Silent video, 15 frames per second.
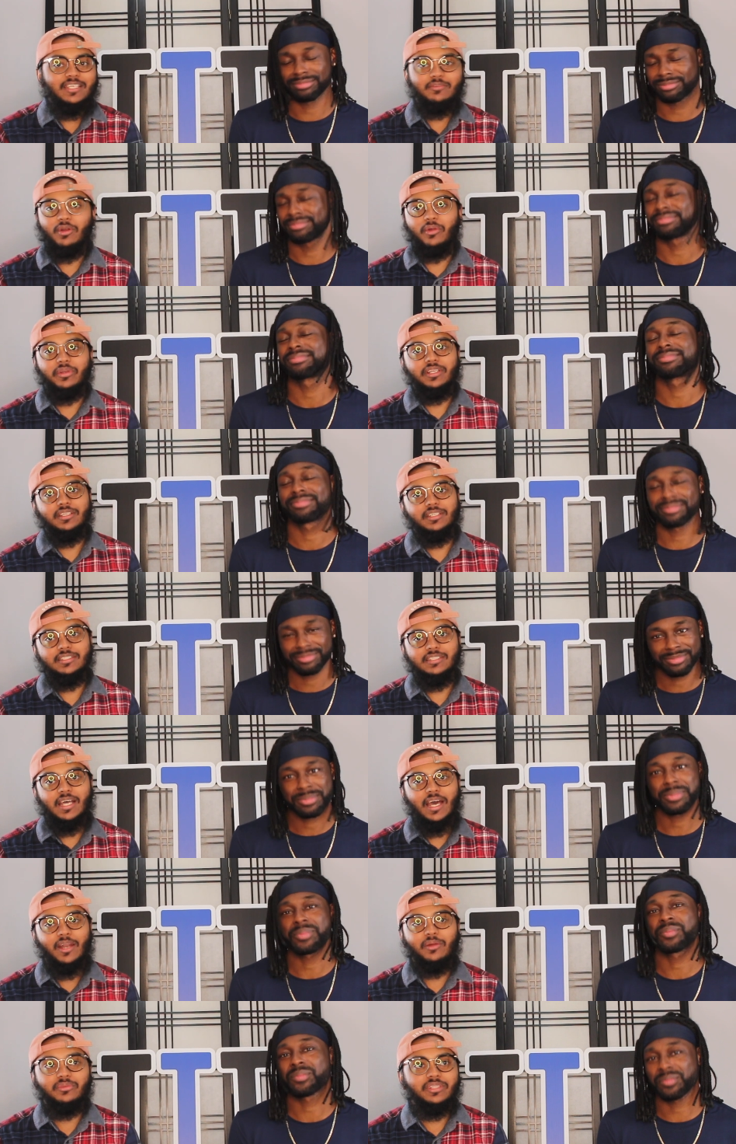Speaker 1: he wrote it because
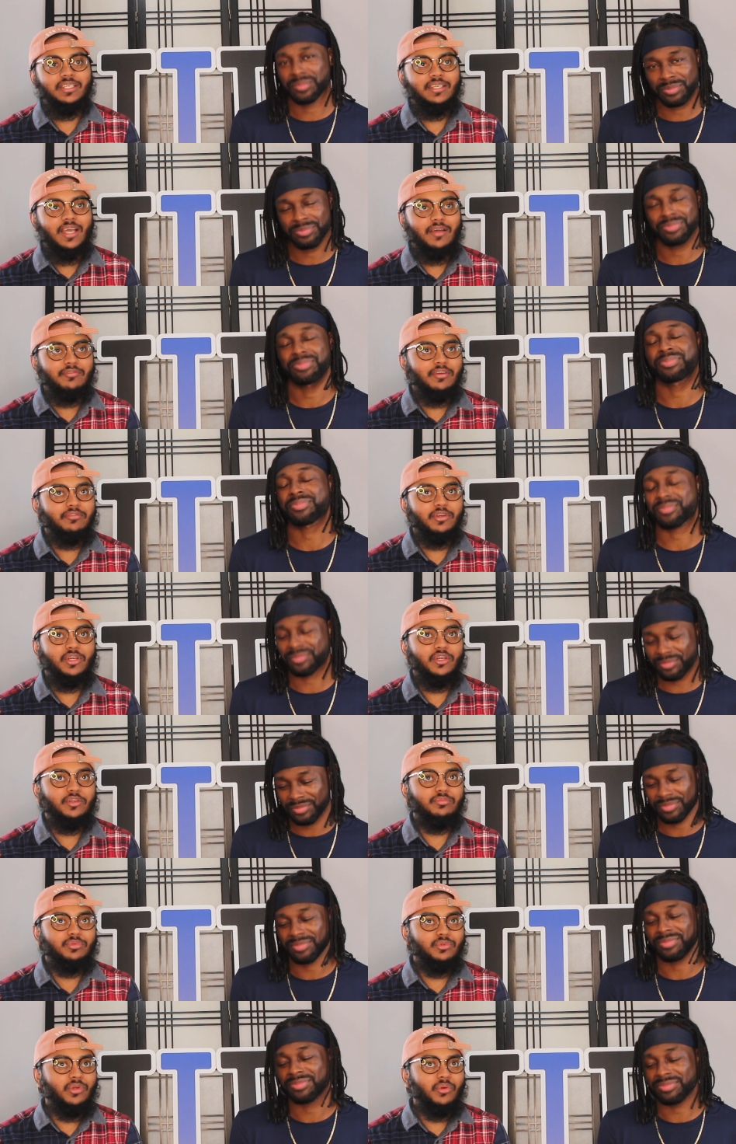I don't think I've ever
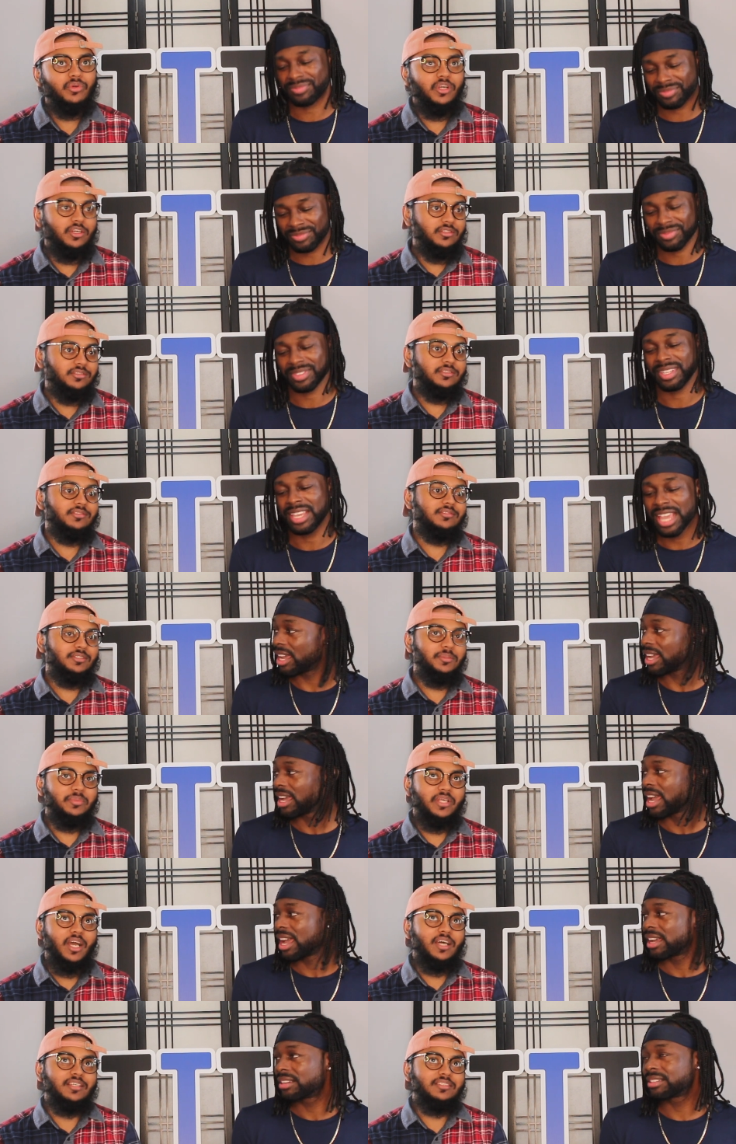heard Bruno curse. To
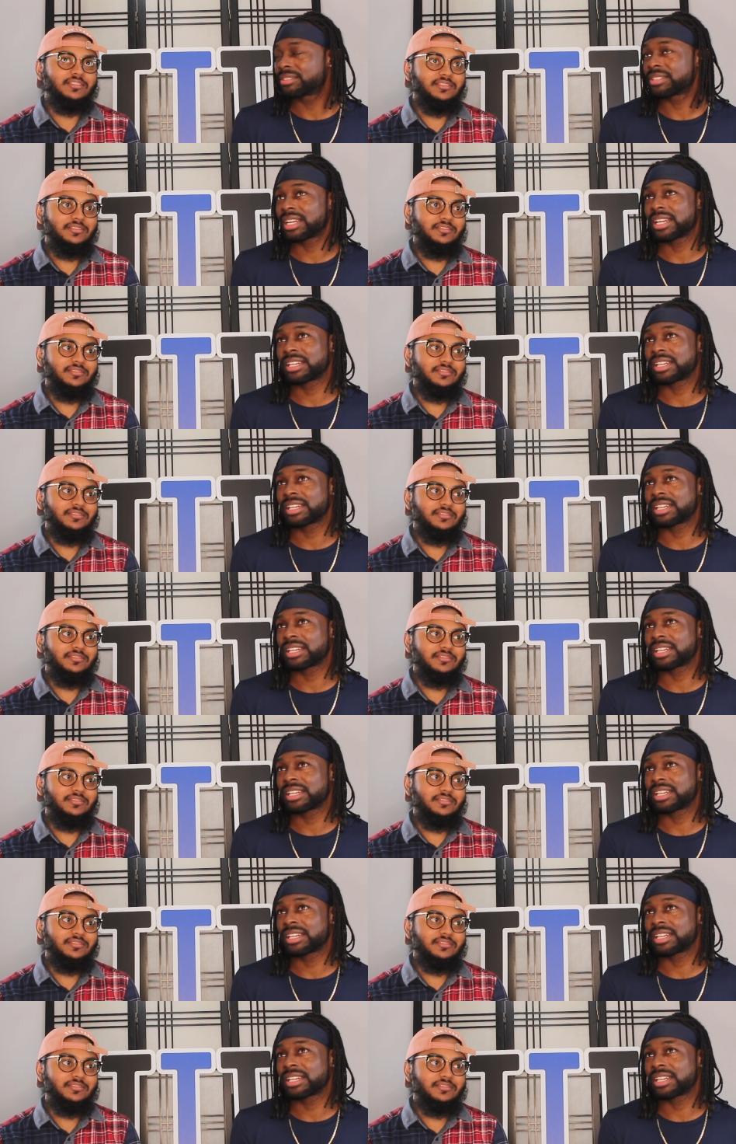be honest.